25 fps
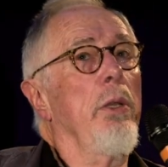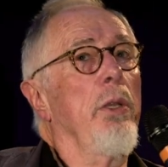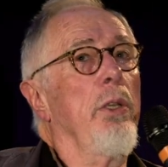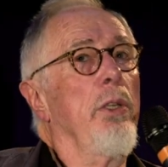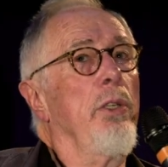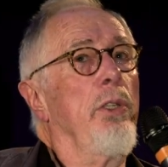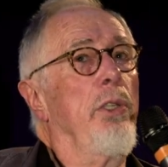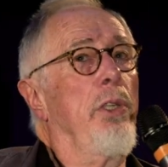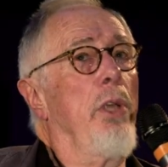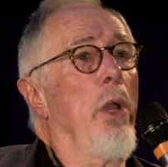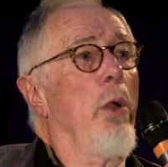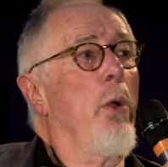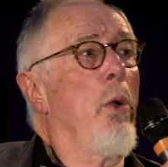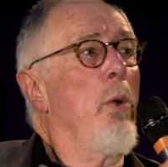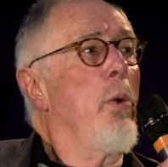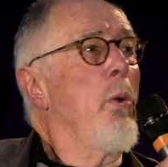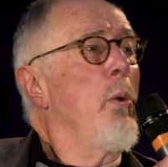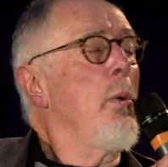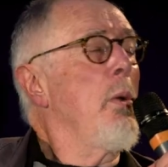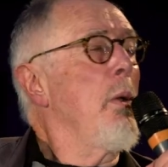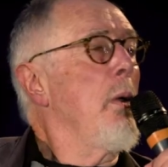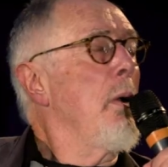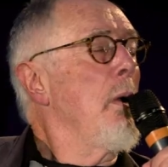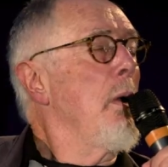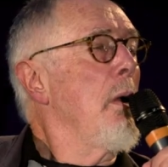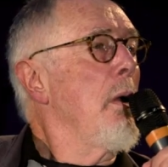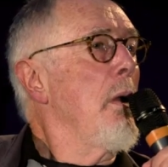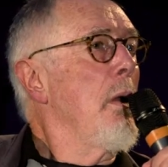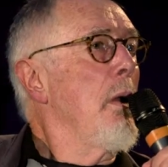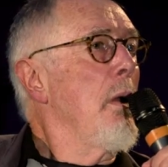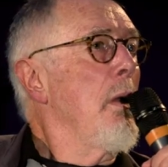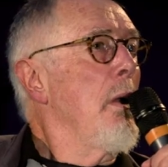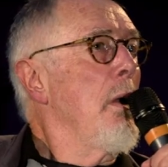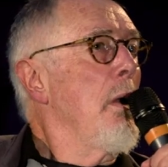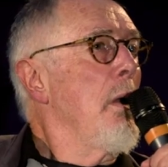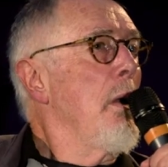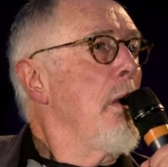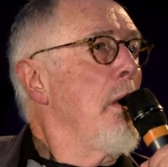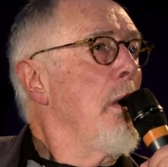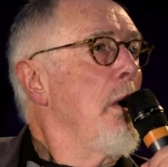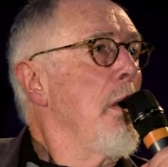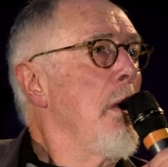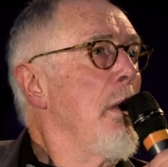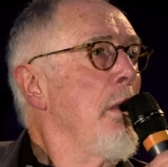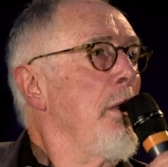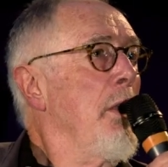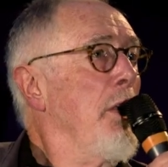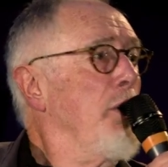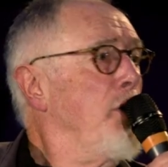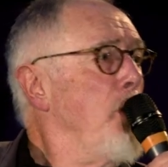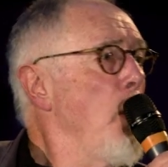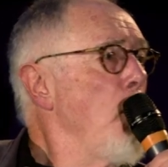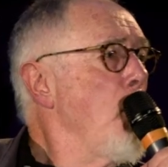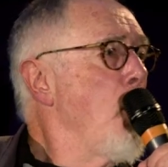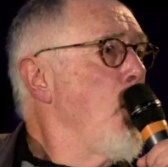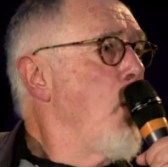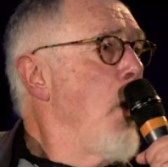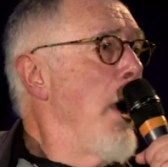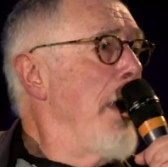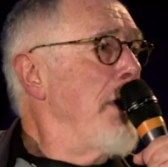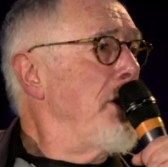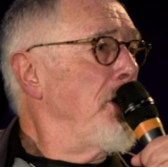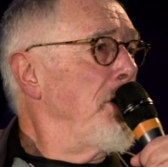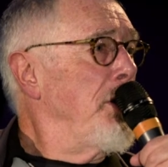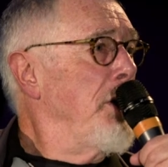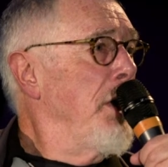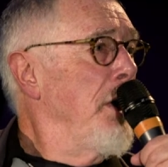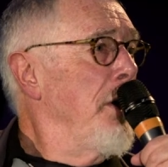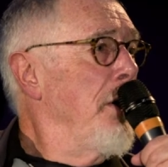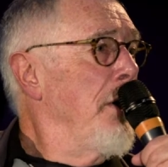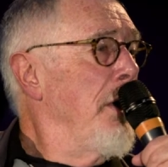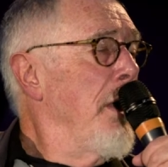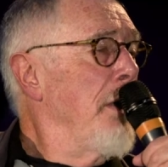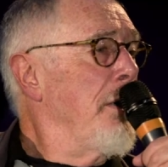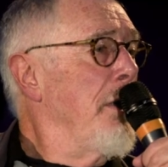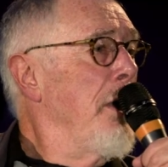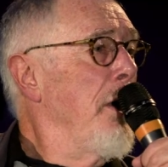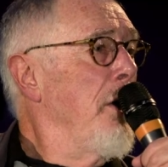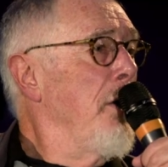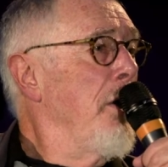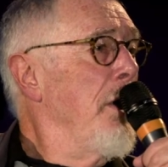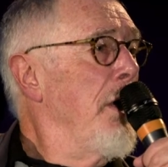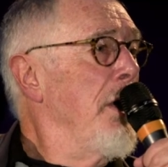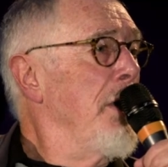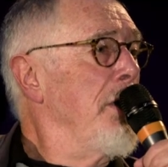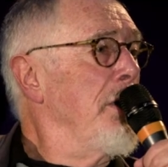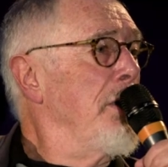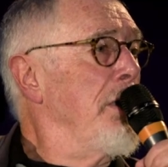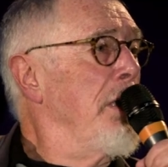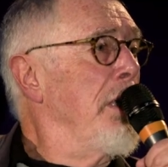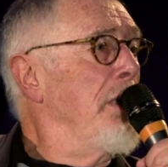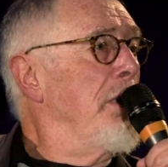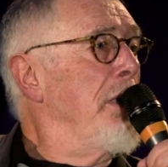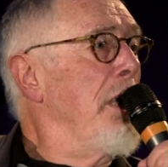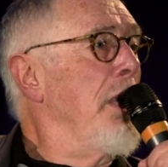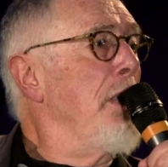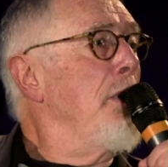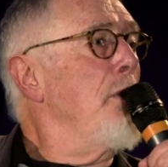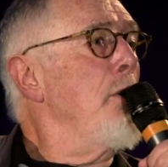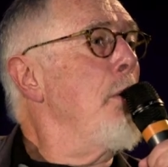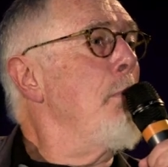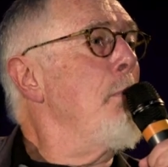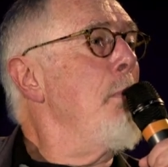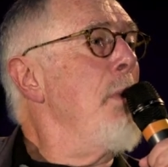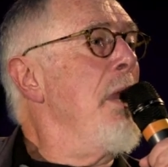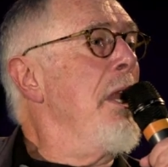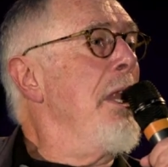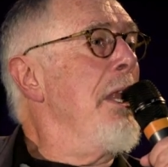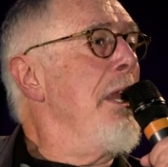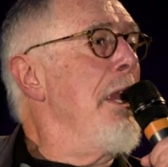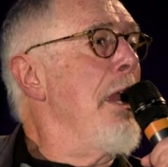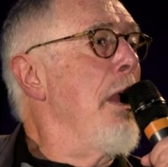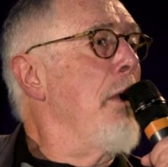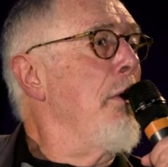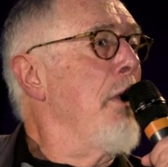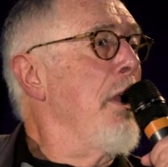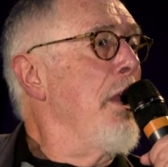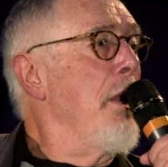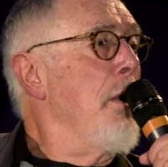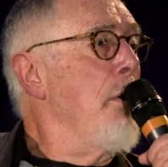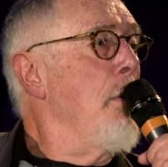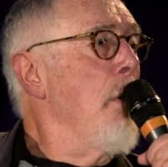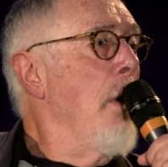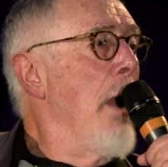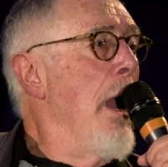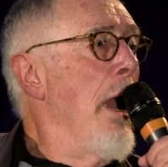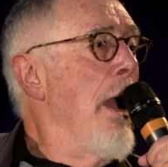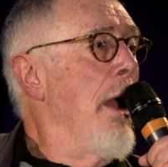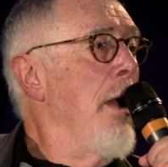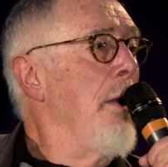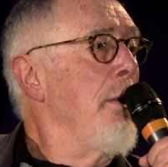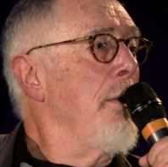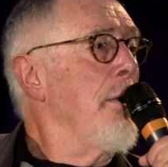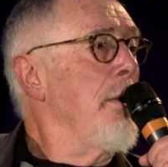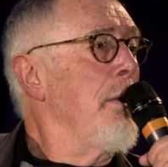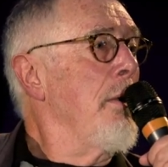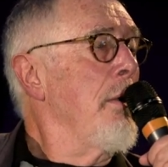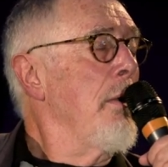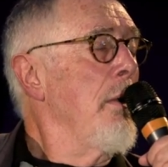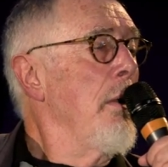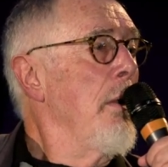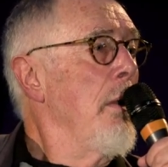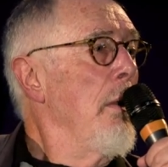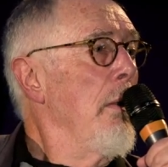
So there's no question that there is this intermediary ground.